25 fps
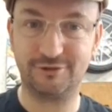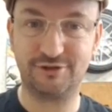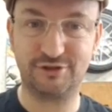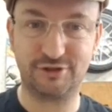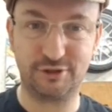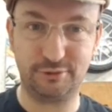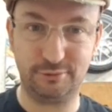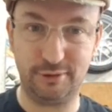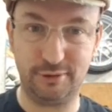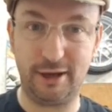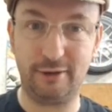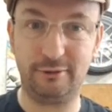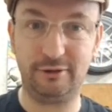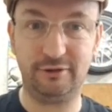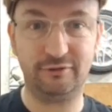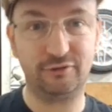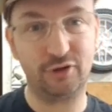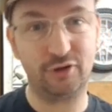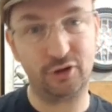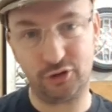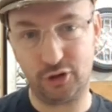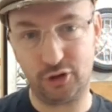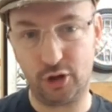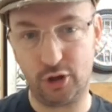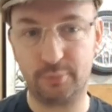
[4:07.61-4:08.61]
So now you've
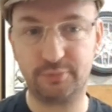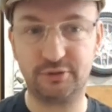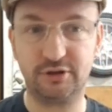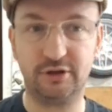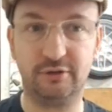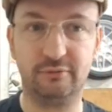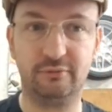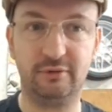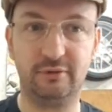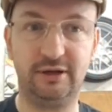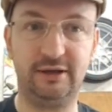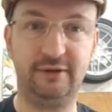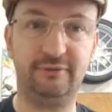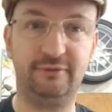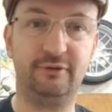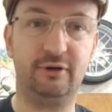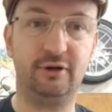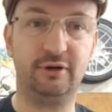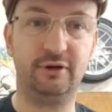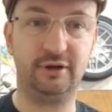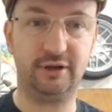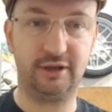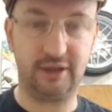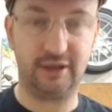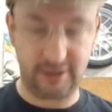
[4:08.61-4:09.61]
got the option of
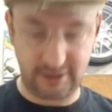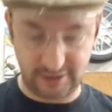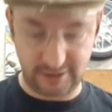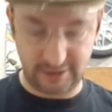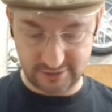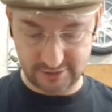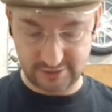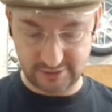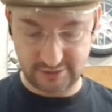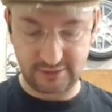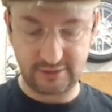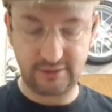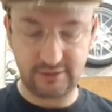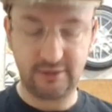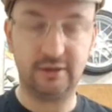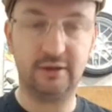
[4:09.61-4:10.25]
redefining keys.